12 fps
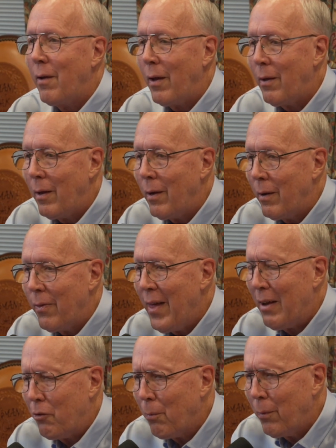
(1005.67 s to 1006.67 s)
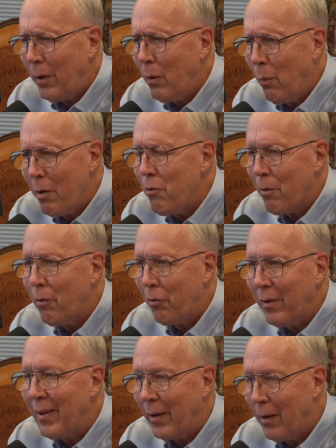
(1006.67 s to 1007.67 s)
And that's really what you're
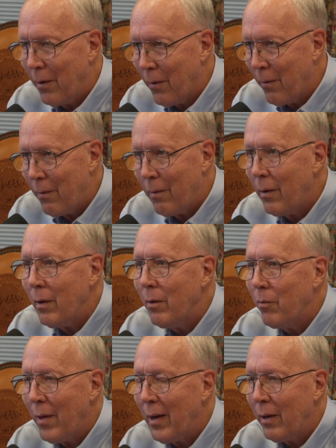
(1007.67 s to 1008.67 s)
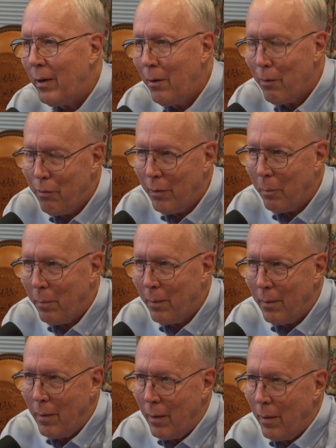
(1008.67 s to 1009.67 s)
seeing here, is that leadership
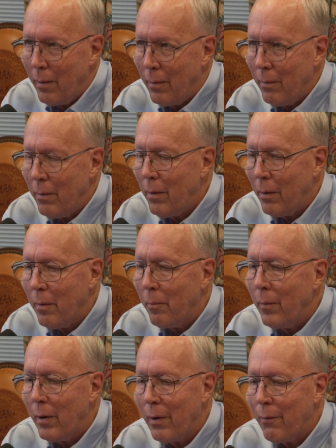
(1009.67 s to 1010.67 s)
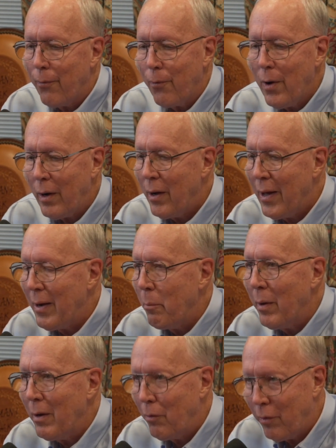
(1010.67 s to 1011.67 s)
on a frontline
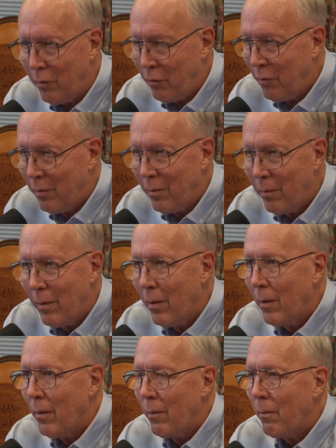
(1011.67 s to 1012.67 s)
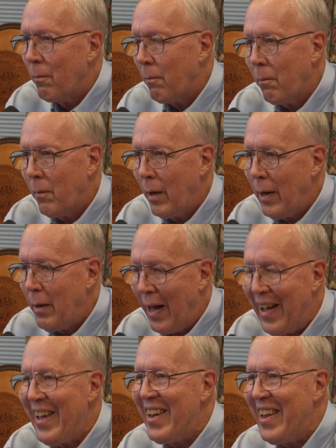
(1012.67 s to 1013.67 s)
basis. Okay?
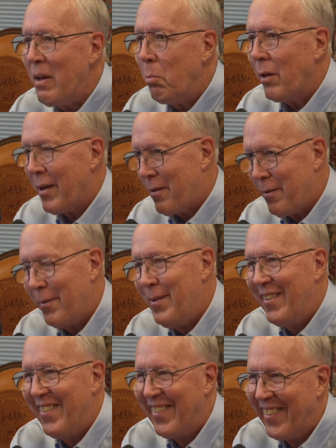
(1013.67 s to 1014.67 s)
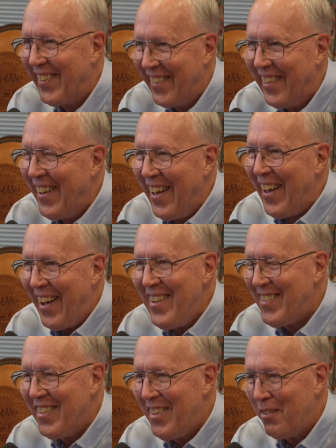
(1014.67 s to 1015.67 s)
I enable it. I
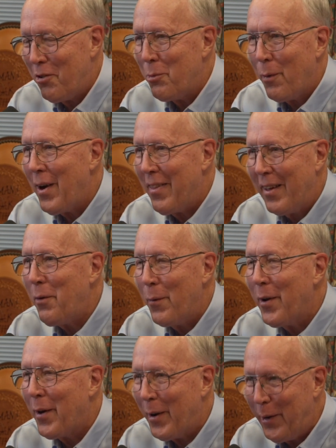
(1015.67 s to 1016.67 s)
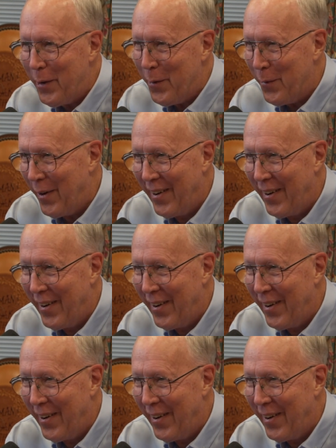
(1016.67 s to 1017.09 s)
said, this is where I think we ought to go.